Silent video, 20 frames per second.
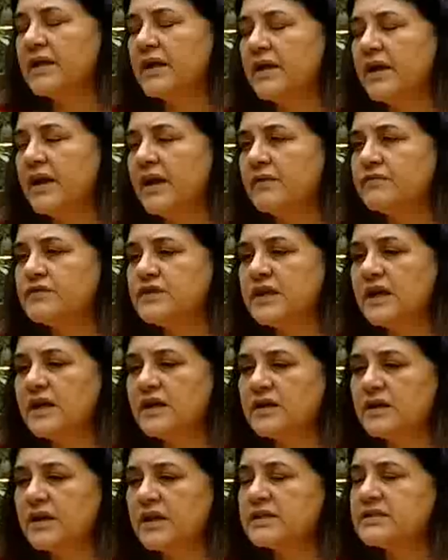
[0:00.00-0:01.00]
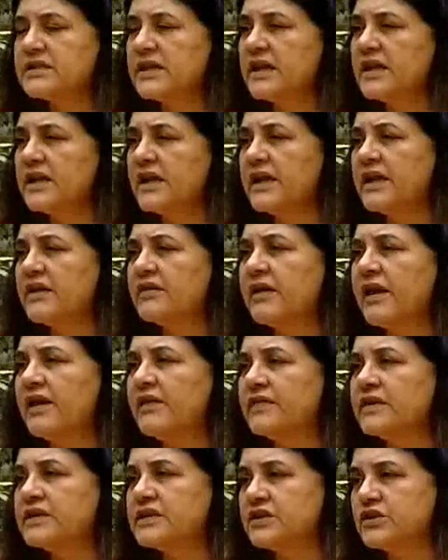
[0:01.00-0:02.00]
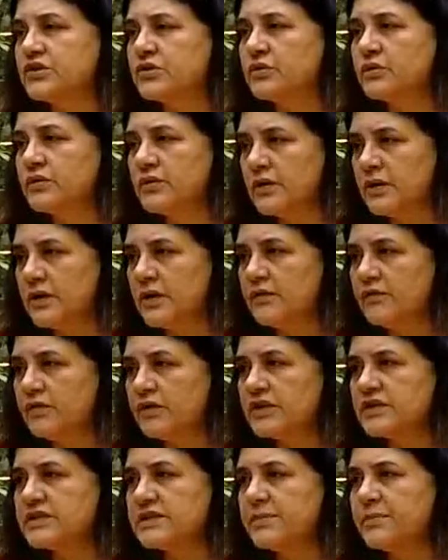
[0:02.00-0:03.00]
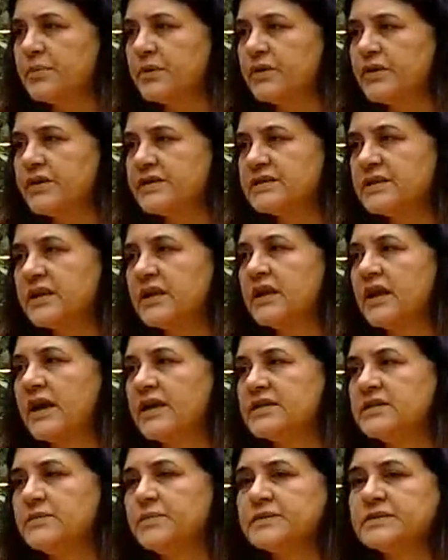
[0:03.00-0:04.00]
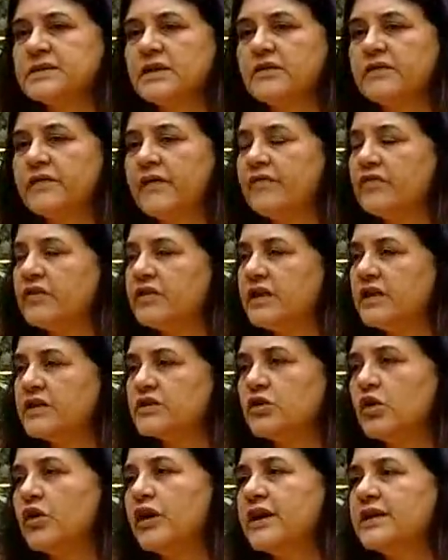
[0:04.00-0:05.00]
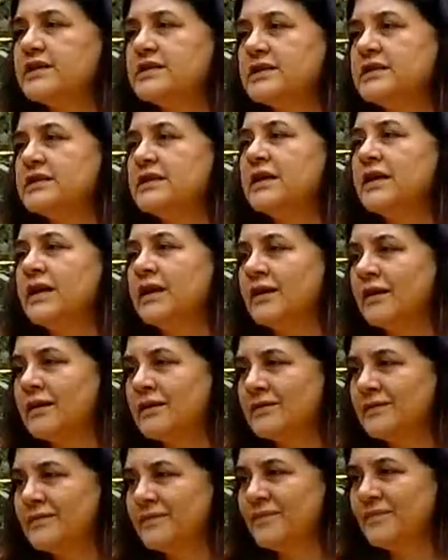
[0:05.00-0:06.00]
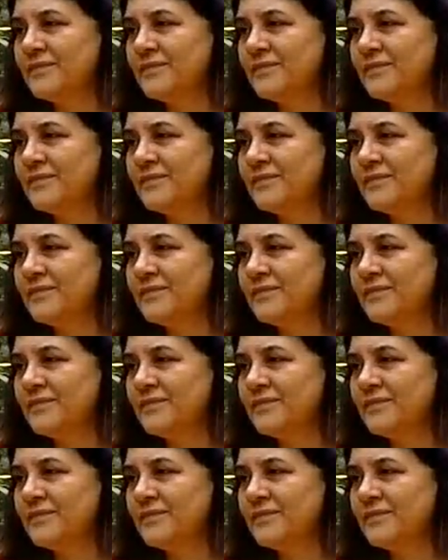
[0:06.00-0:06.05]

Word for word: uh FDI no, no, no, is an irrelevant issue for the simple reason that 90% of everything is already sitting in India.